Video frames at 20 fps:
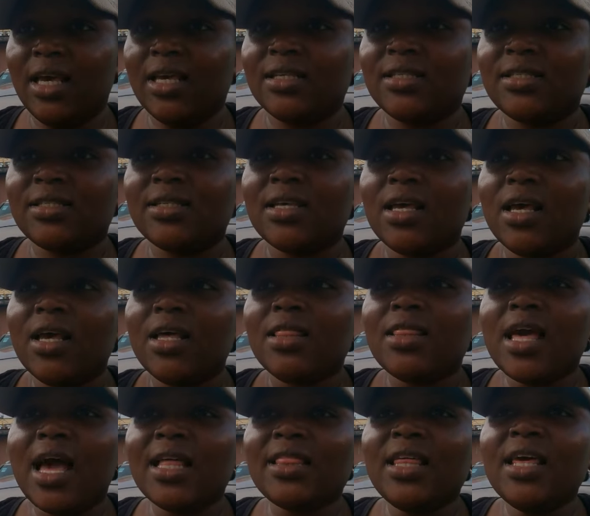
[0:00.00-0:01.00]
Face the wall. You've
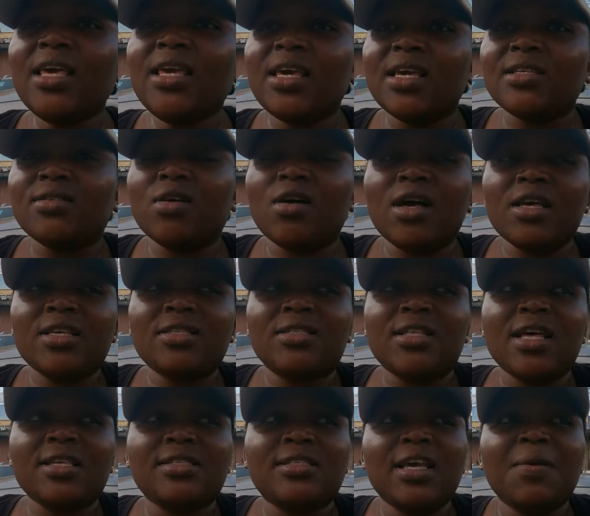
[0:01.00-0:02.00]
heard I it. think it's it's
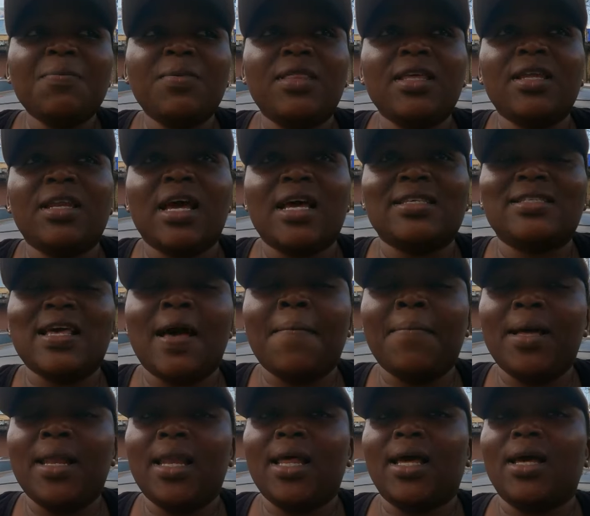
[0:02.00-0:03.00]
the same thing as
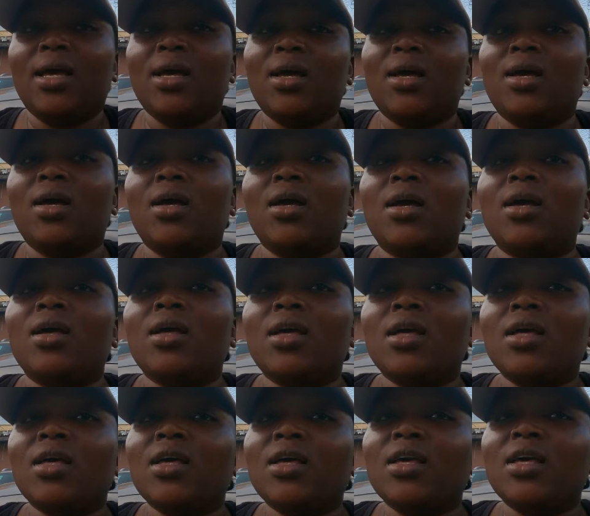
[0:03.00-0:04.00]
amala. Yeah,
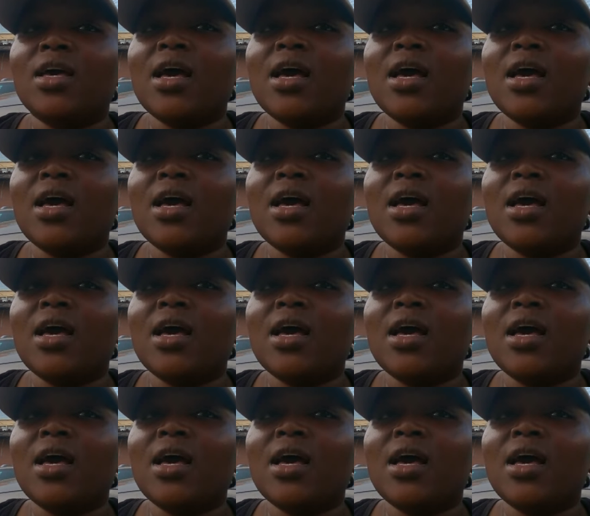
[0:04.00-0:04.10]
yeah,